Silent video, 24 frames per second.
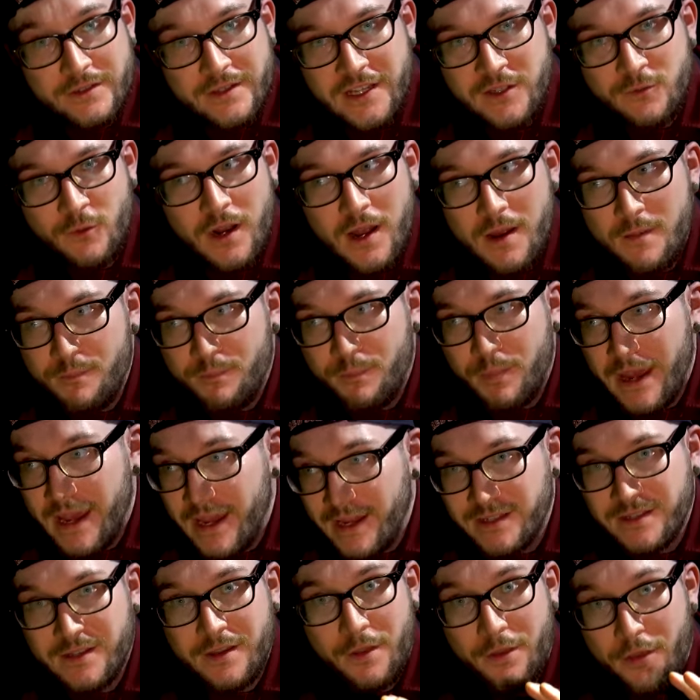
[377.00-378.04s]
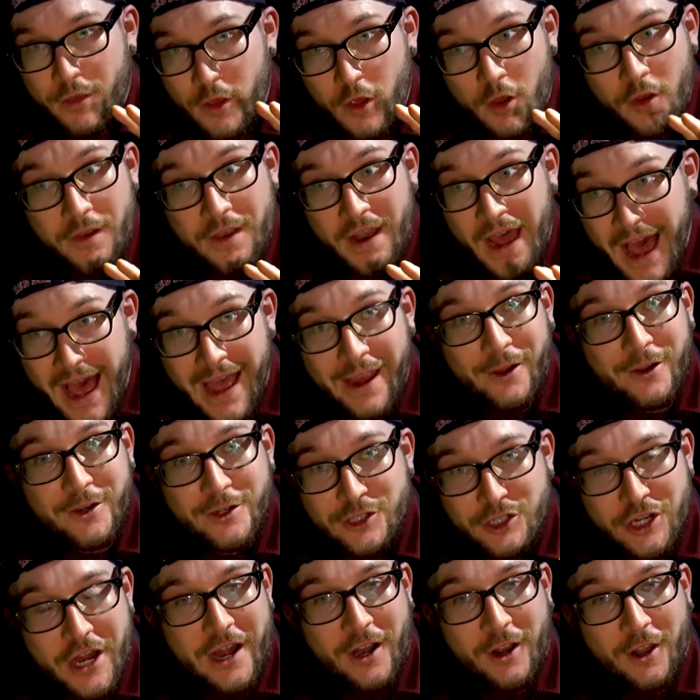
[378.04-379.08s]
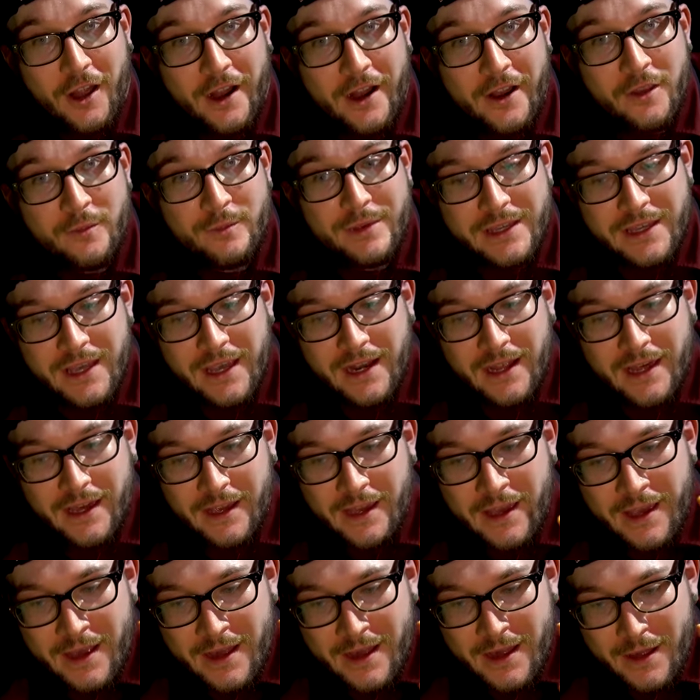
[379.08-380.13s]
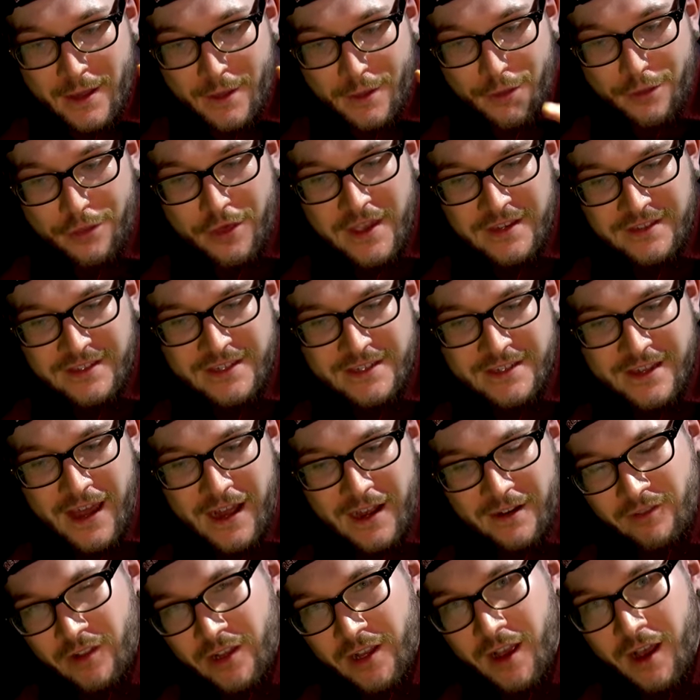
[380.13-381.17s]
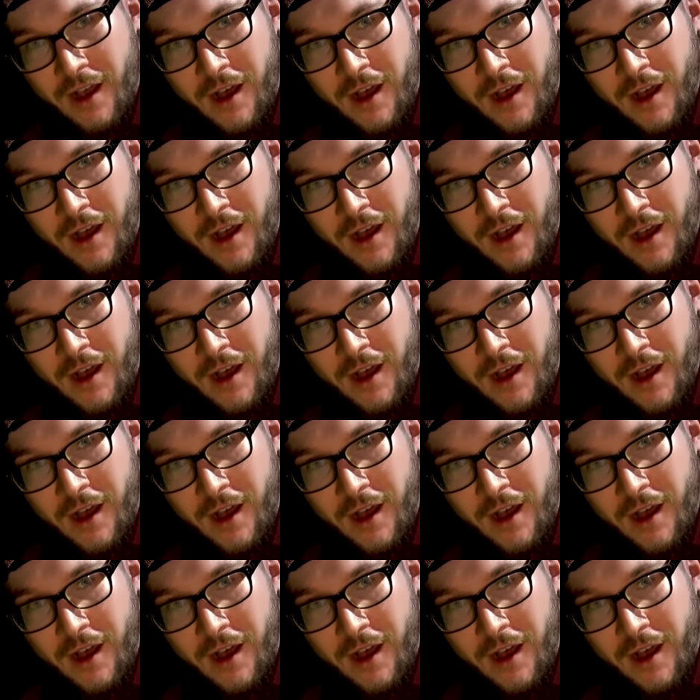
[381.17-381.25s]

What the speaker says: That's what I based the entire channel on at the beginning. This is kind of like a